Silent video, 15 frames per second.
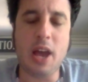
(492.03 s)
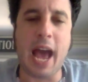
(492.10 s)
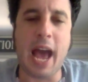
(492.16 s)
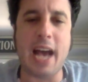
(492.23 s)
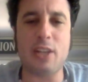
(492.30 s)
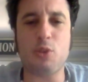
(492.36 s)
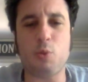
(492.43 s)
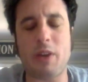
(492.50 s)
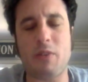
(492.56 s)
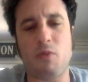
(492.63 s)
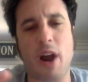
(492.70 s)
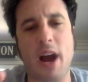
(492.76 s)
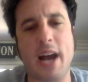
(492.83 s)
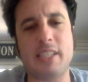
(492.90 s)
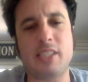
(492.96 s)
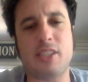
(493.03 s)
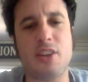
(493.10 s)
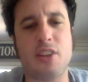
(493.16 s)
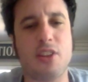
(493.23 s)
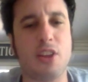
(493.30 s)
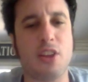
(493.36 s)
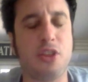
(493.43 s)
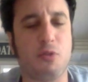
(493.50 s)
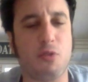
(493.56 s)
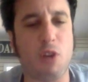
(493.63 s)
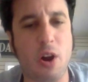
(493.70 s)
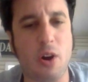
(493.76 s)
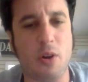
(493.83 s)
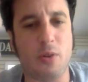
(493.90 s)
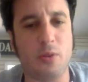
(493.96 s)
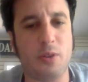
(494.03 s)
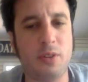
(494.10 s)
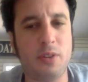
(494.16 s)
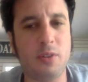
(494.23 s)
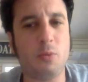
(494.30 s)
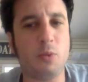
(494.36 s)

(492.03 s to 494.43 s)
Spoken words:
as we rise to the throne,